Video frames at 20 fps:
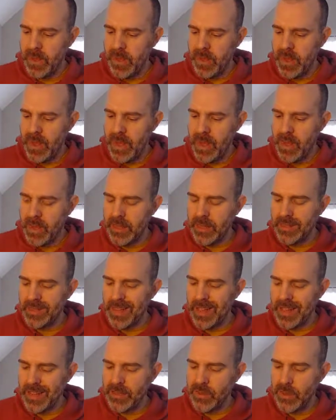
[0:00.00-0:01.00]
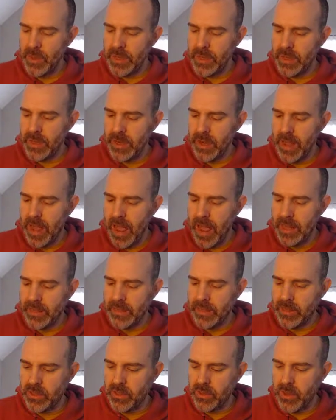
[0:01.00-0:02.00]
Let's see, I guess we could add
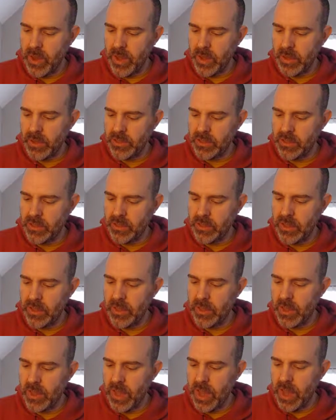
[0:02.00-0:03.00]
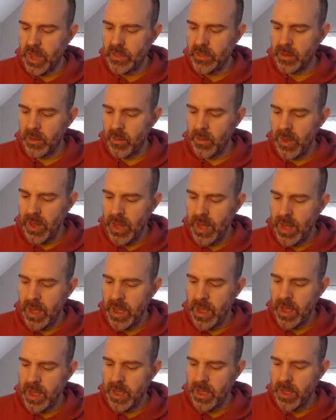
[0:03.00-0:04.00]
the 2x, add the
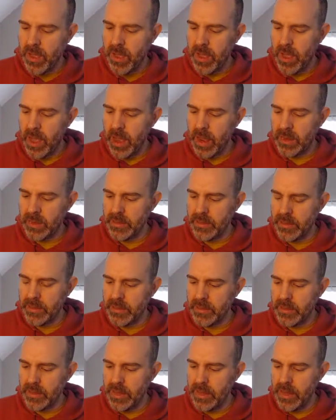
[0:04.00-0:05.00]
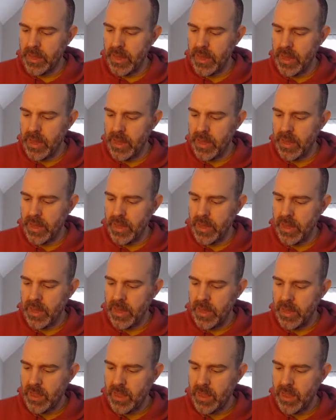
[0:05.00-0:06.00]
y, add the z
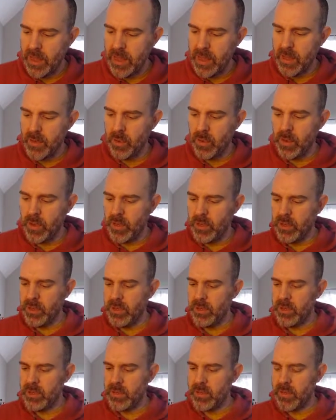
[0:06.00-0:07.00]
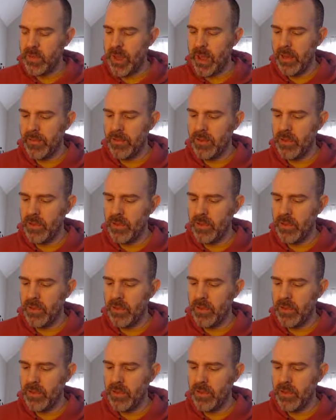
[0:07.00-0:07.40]
equals, what do we have?